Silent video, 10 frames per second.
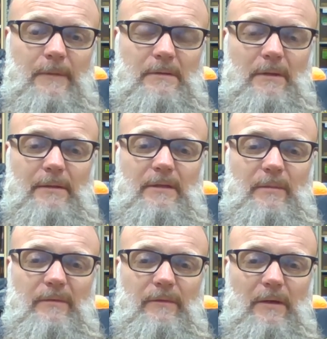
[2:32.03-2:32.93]
So that's going
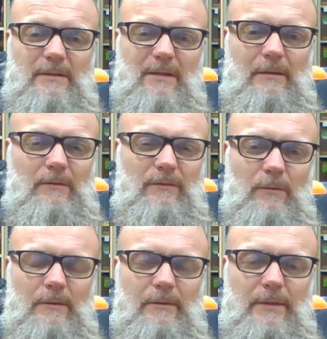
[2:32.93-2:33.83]
to be fun. It's got a little
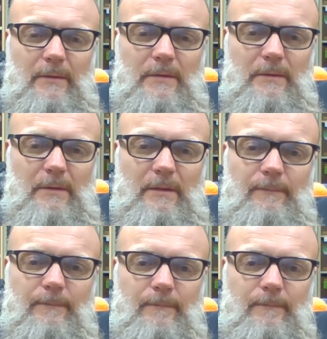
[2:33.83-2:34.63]
Ford 302 in it.